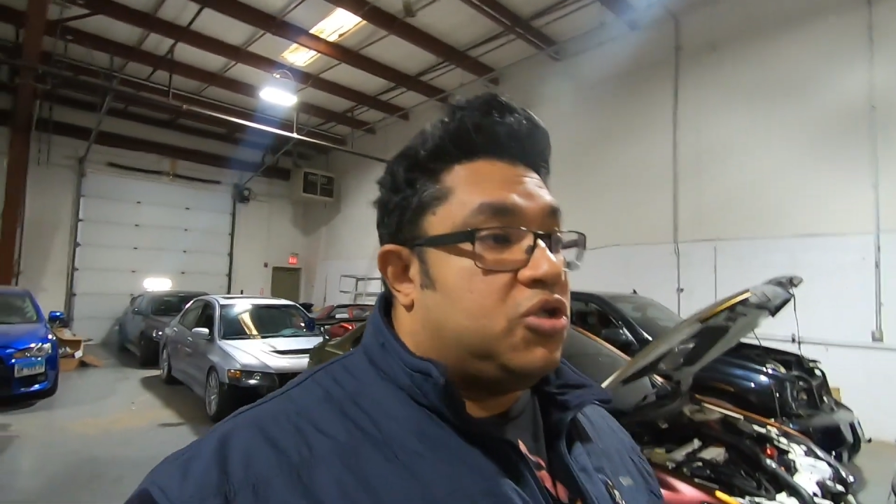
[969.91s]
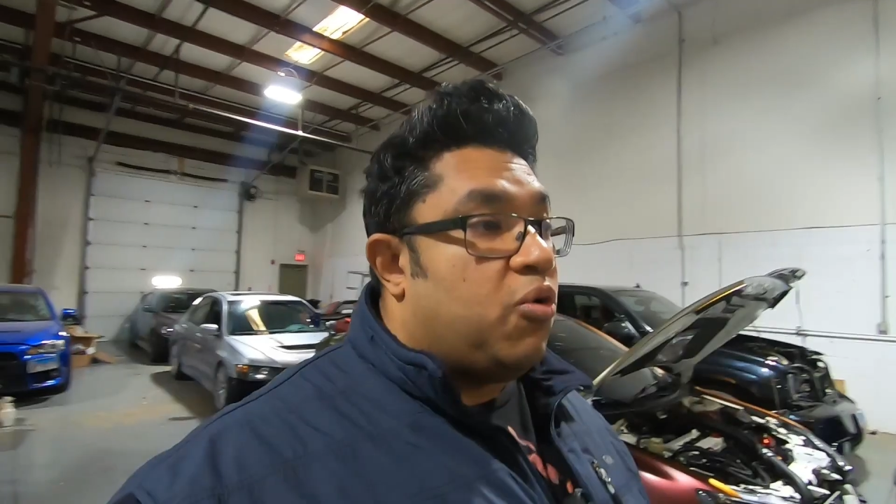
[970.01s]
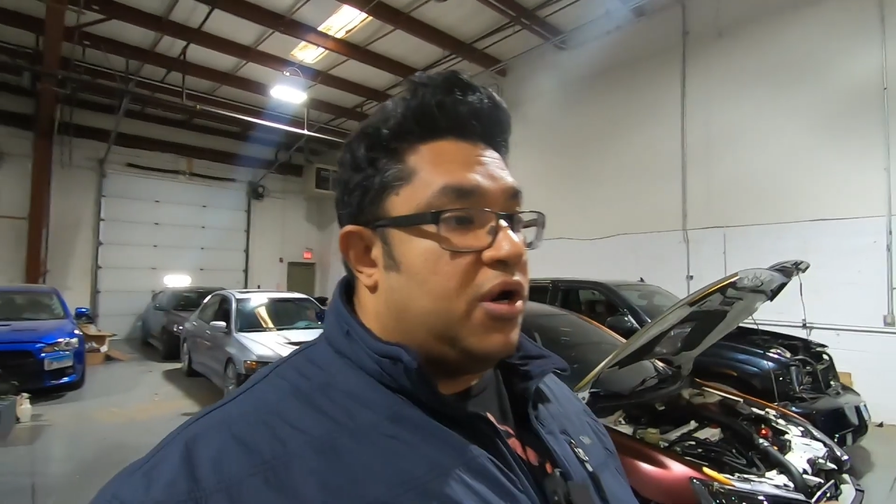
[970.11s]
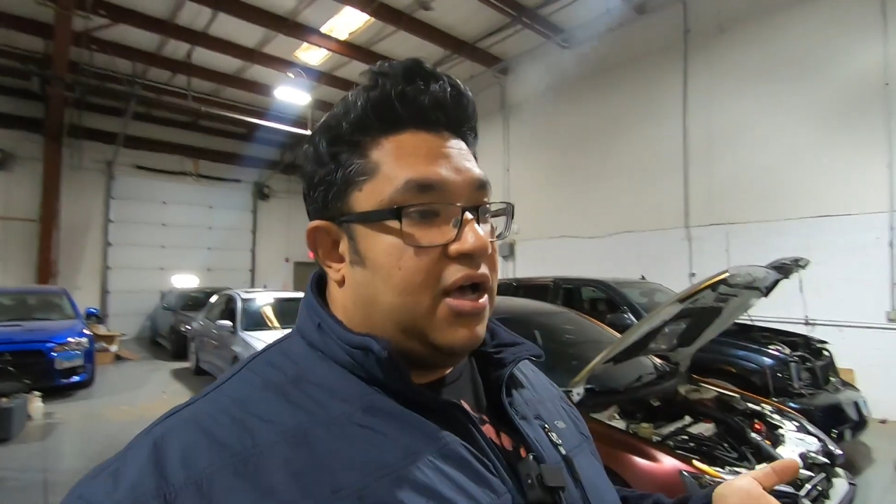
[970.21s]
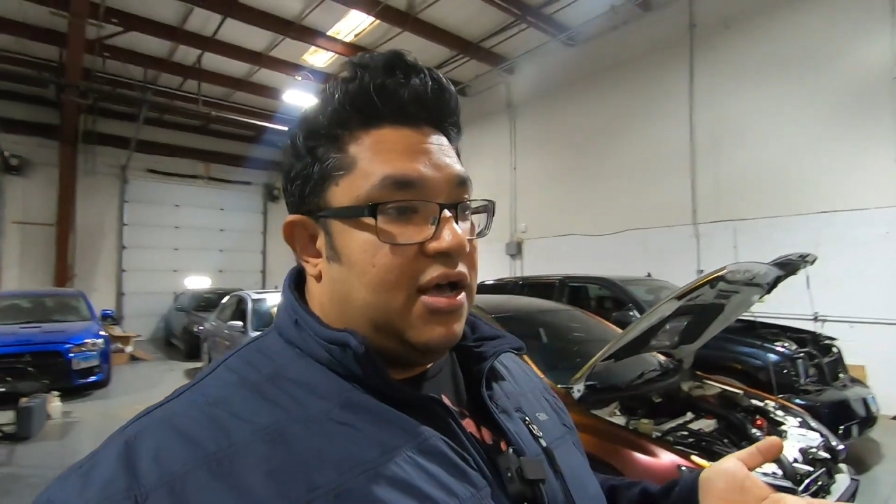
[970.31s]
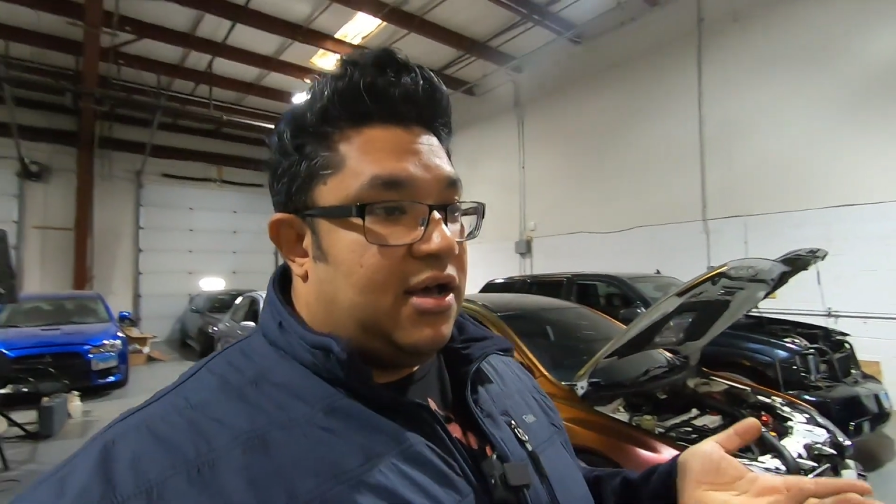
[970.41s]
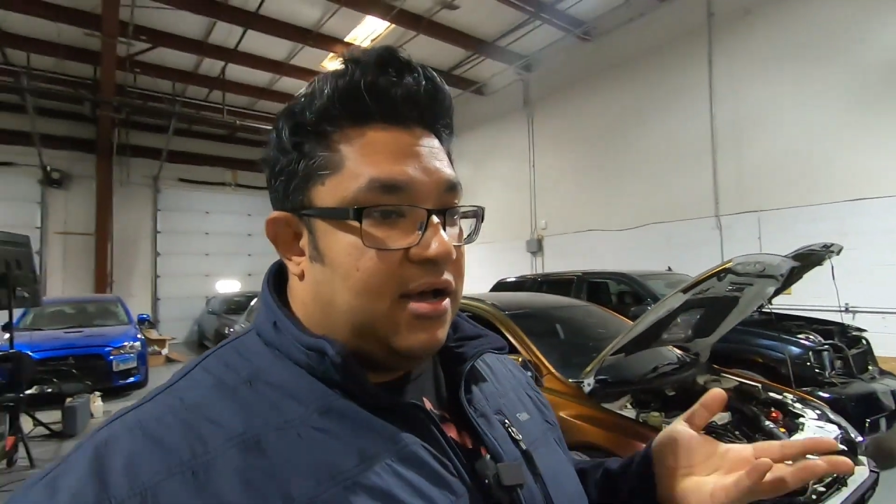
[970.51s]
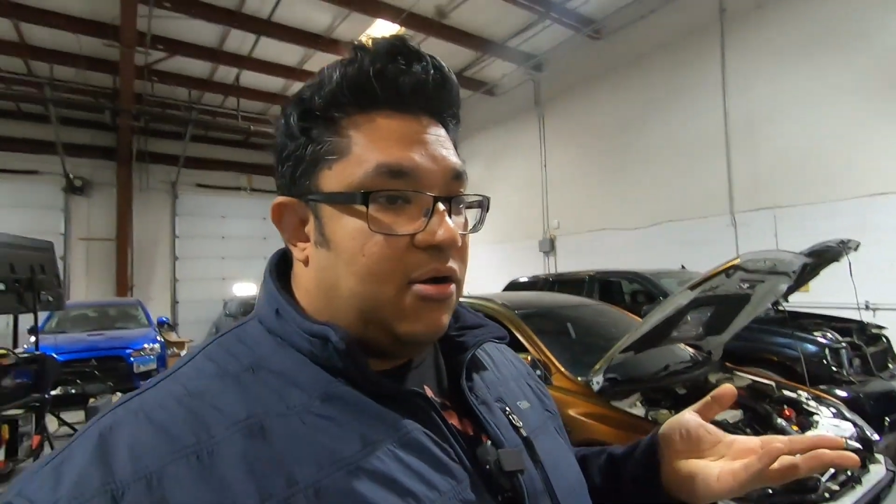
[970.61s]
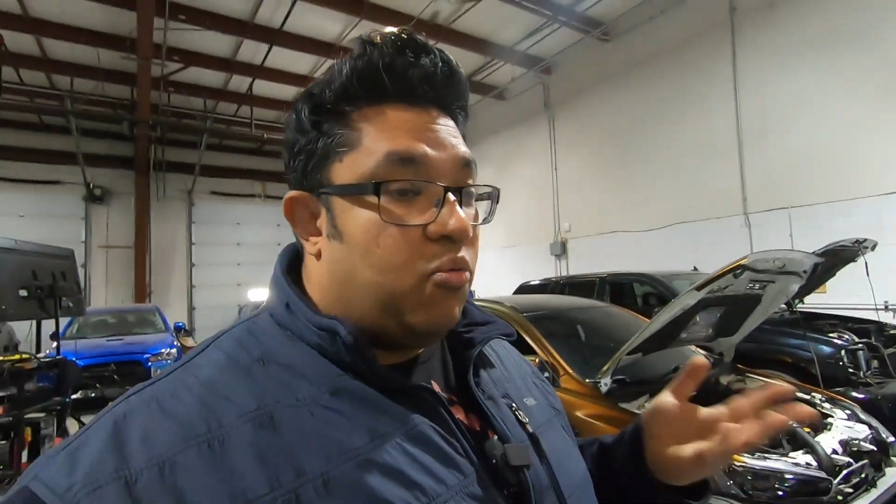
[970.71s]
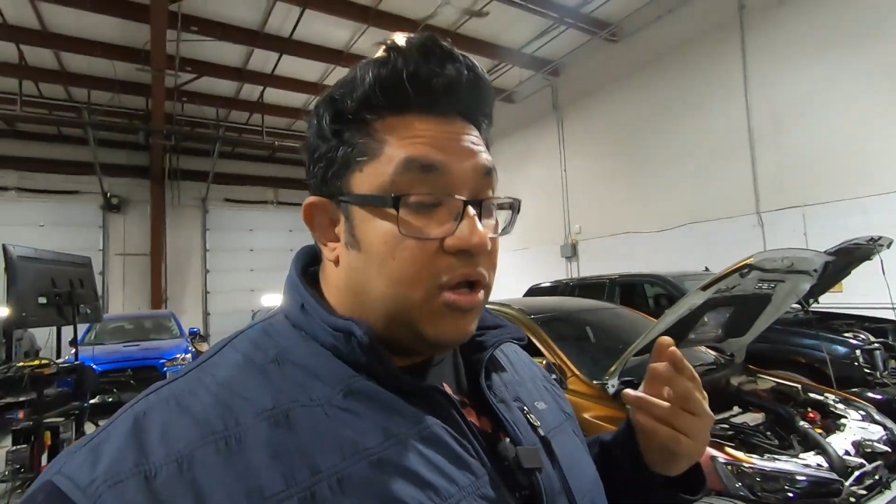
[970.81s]

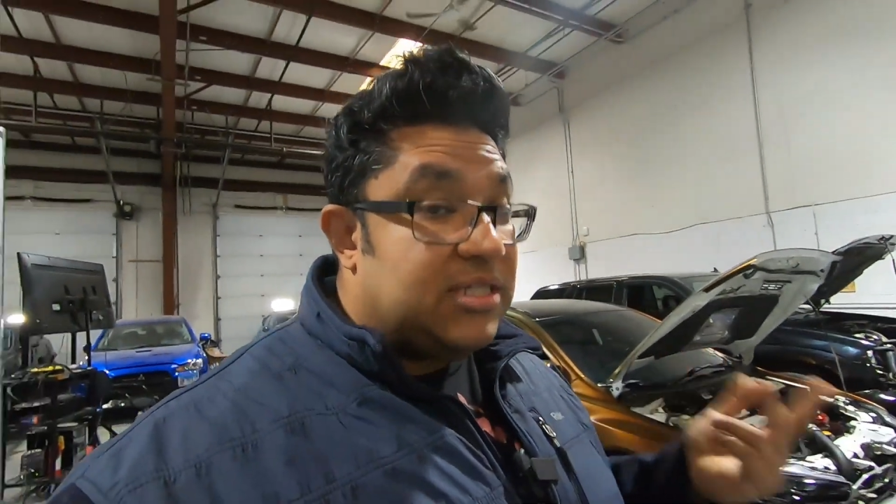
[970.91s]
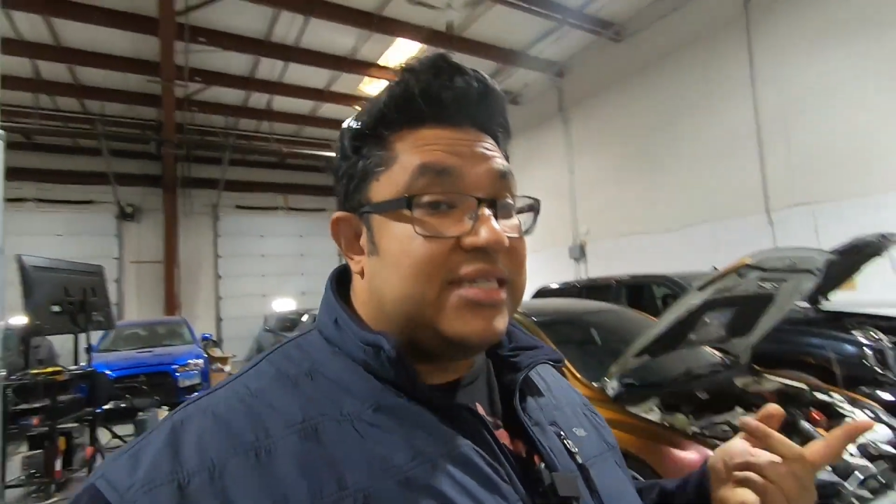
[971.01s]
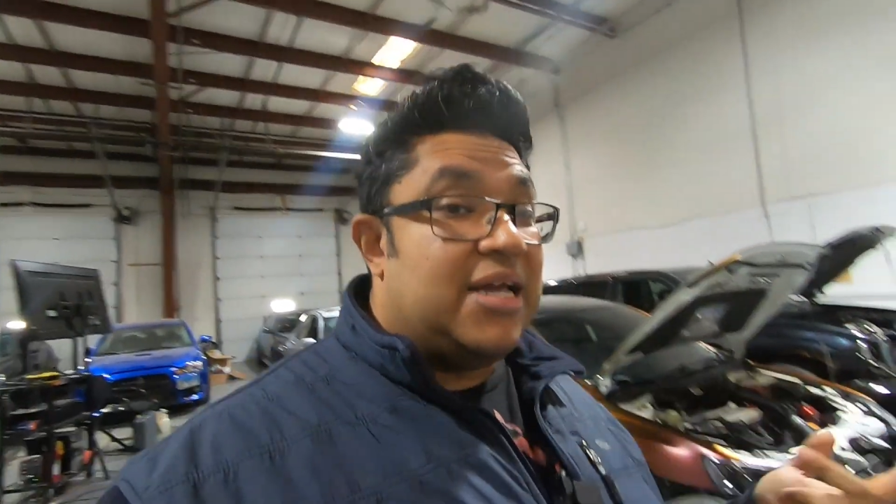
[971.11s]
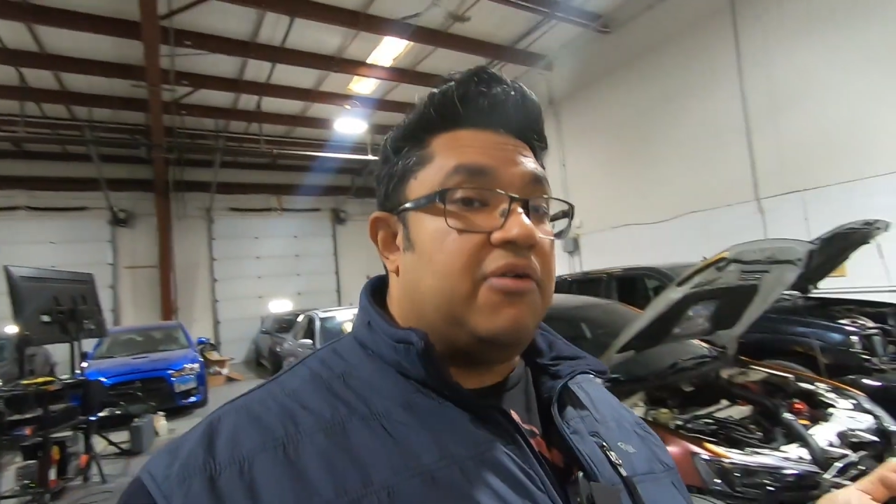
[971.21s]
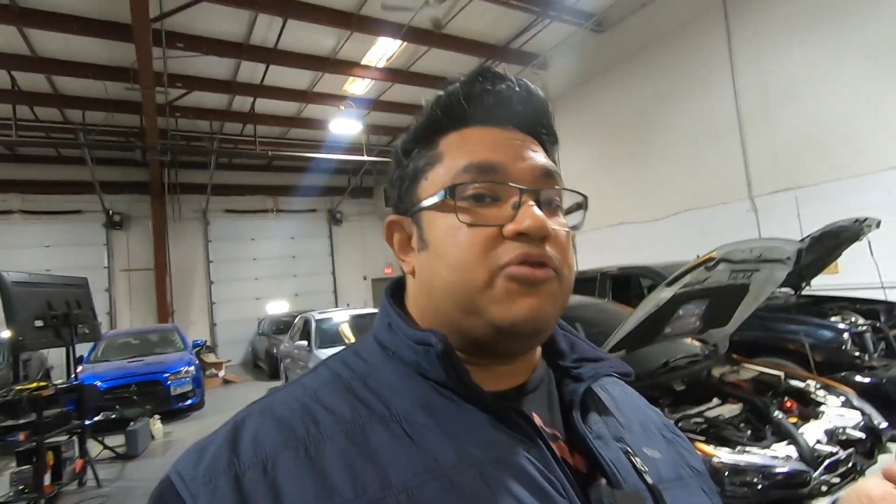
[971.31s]
one set